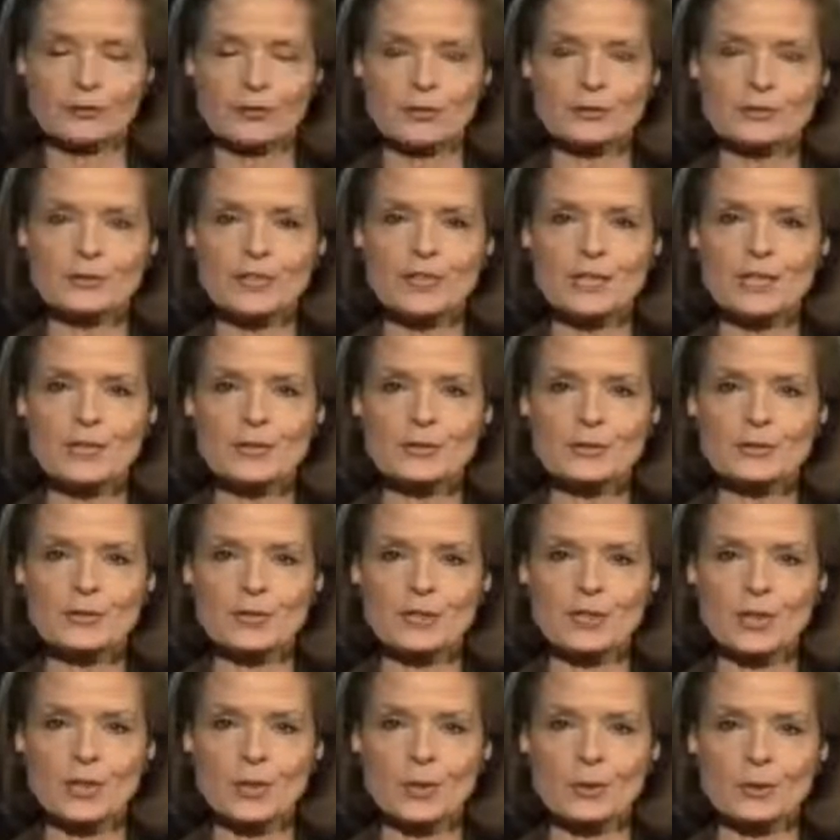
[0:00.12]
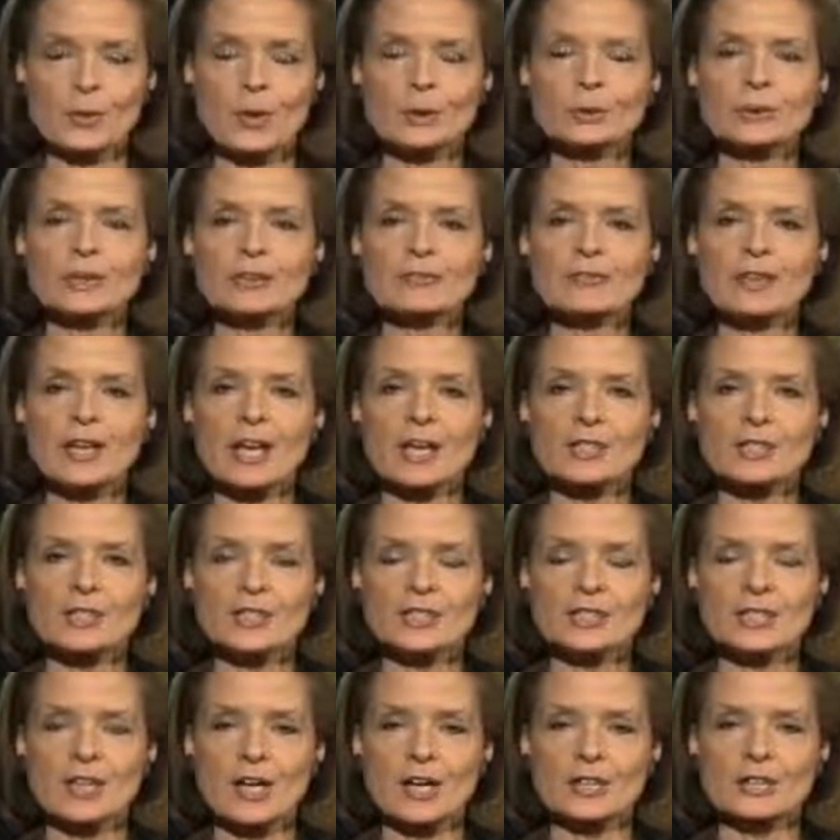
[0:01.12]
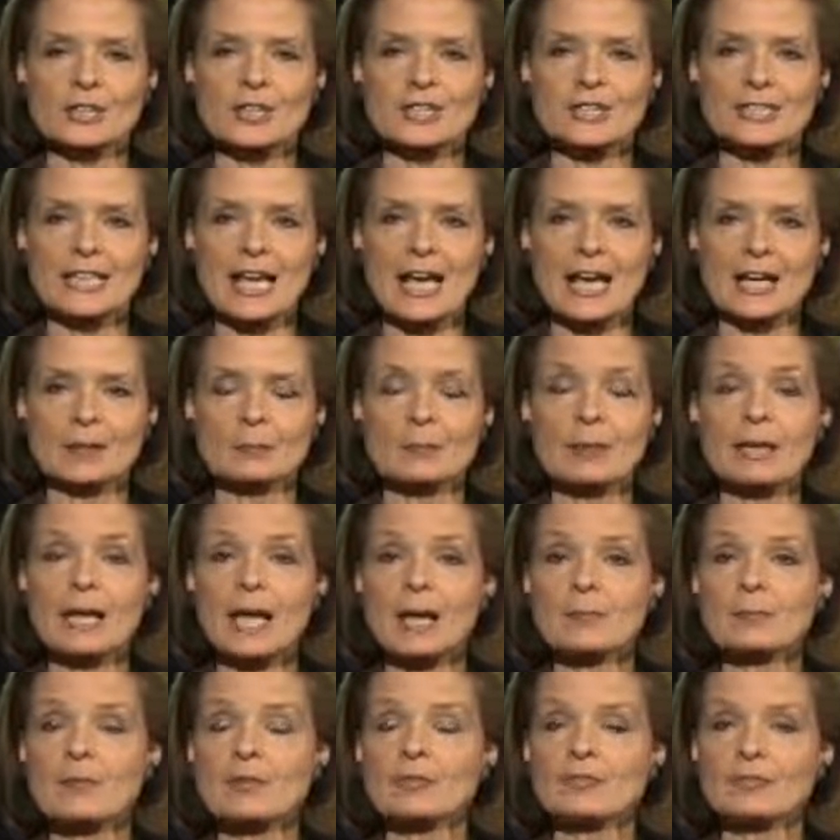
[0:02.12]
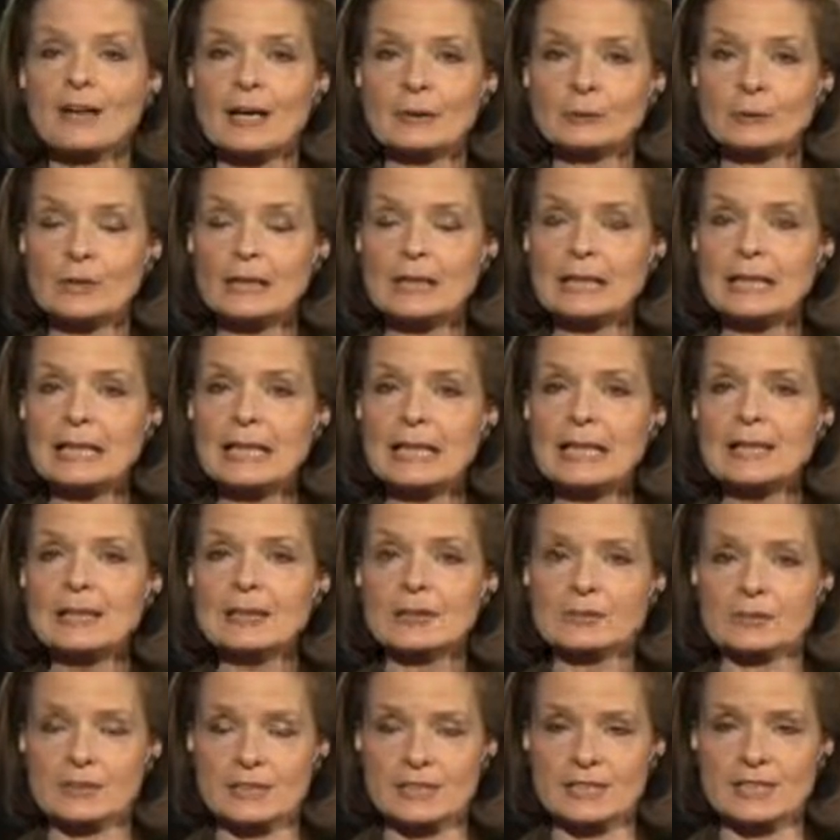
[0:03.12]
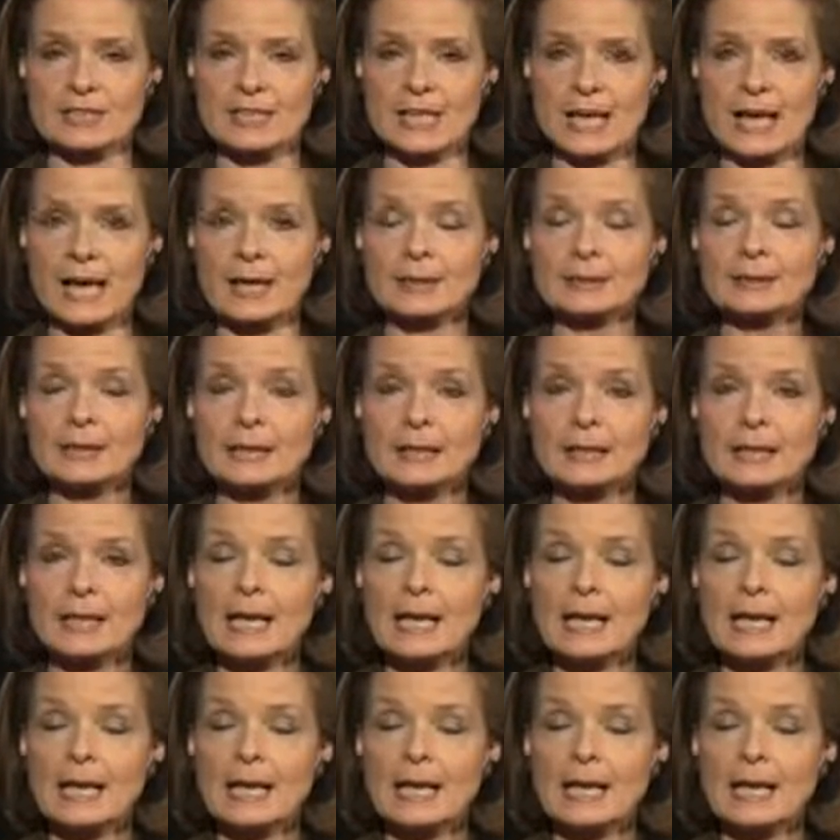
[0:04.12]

50 years ago, Olivier Giscard d'Estaing became the founding dean of INSEAD,